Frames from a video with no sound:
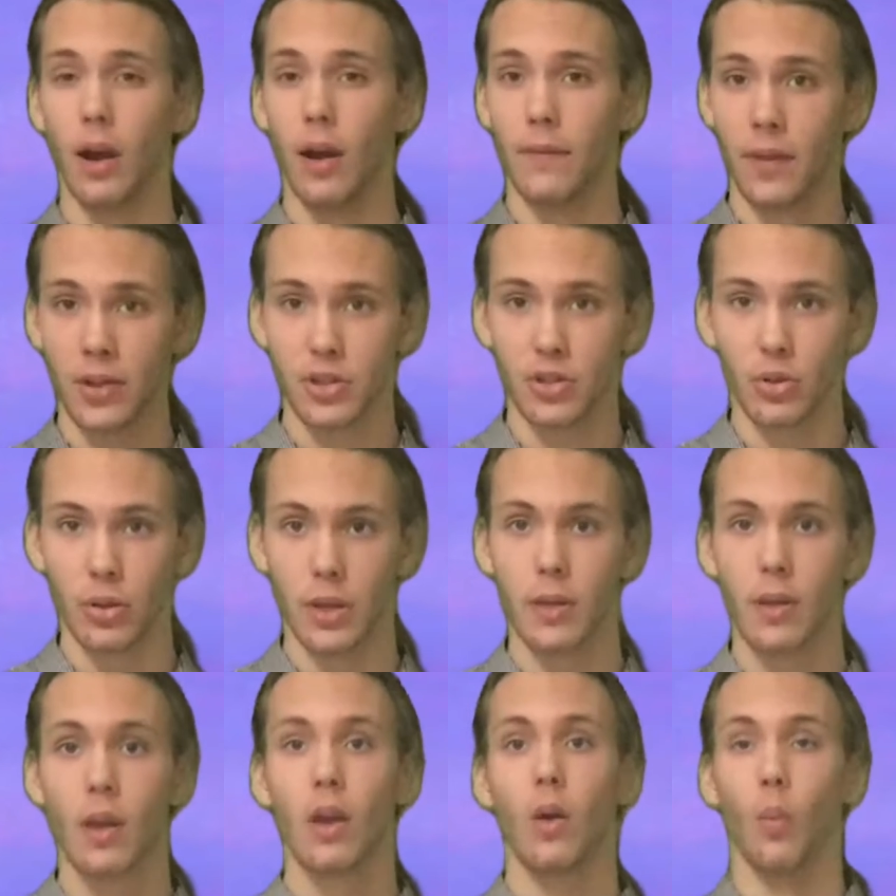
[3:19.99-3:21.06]
Eventually,
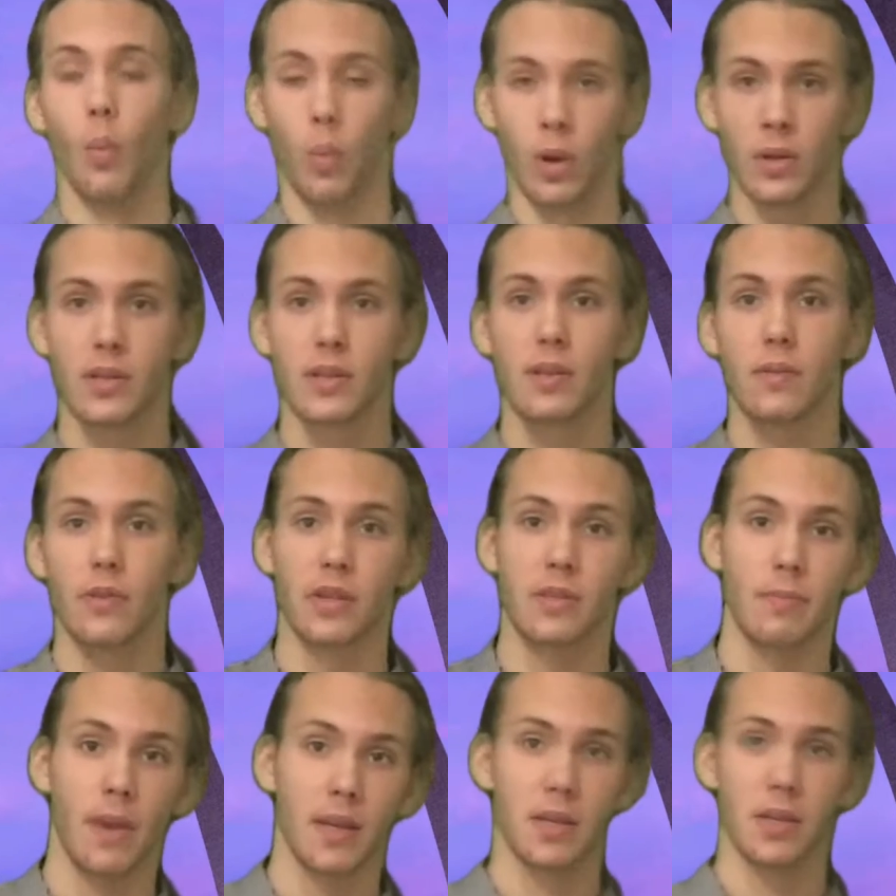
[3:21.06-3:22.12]
once
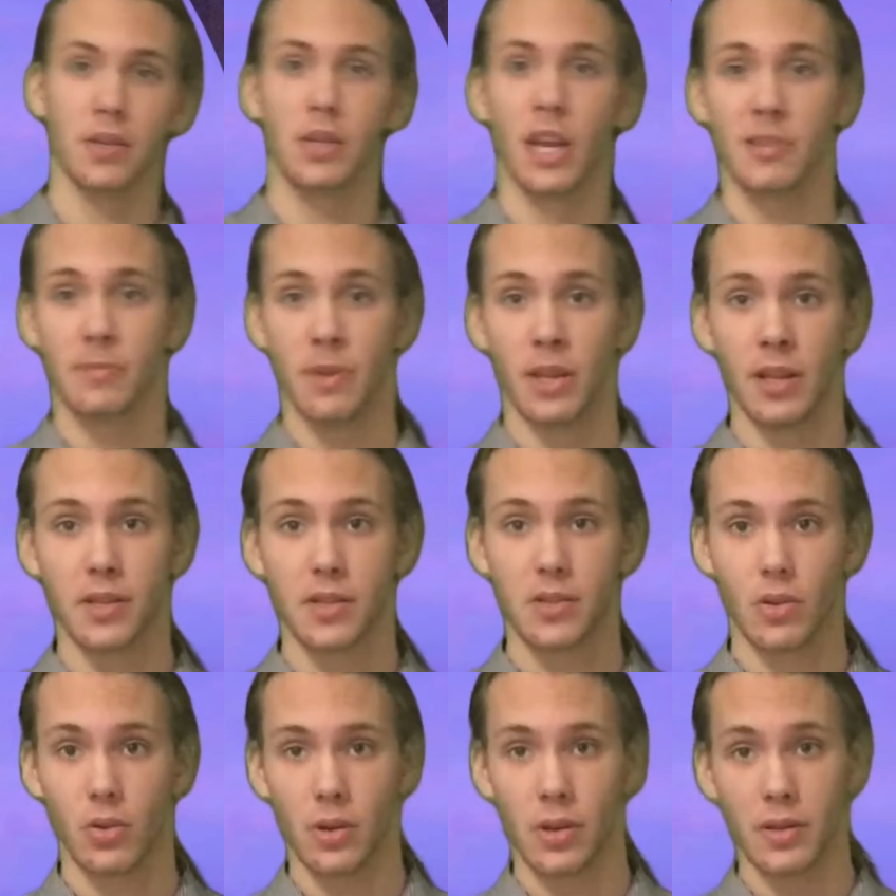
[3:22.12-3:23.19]
this message has been
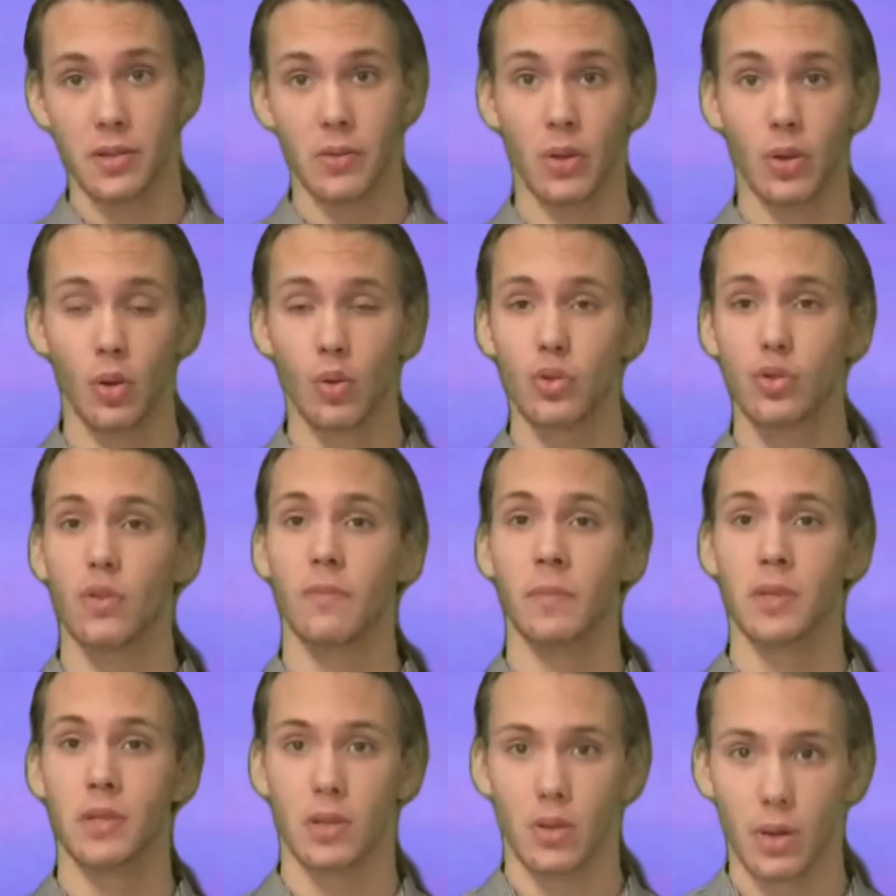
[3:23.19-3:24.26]
inserted into the culture of
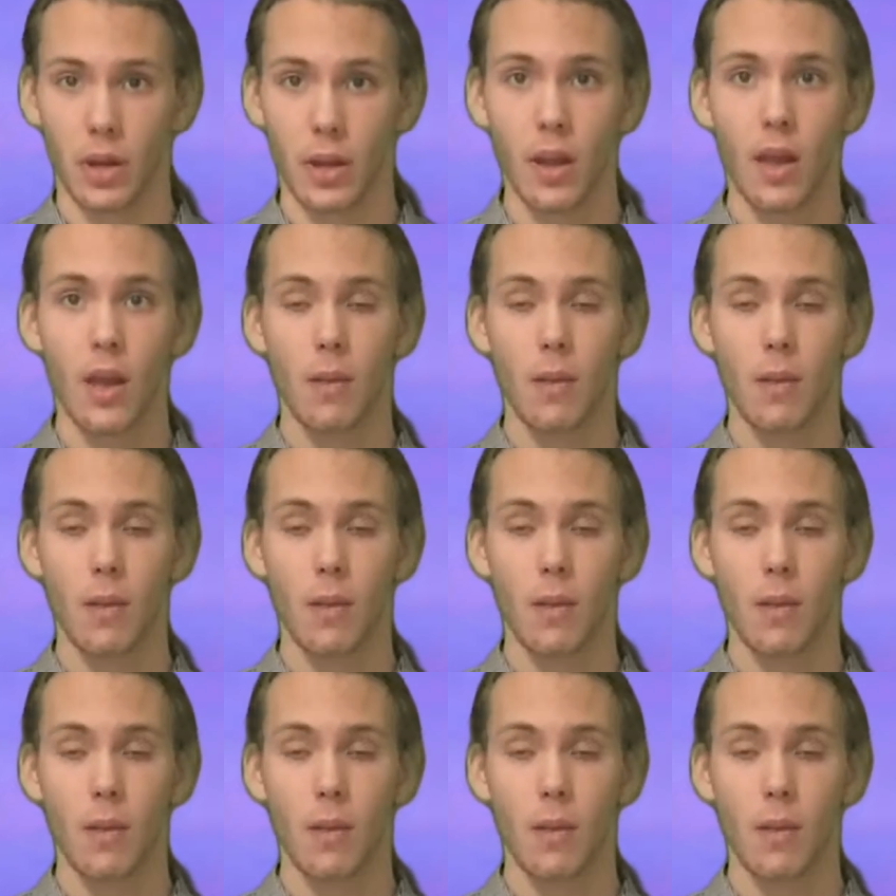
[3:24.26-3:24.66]
Missouri,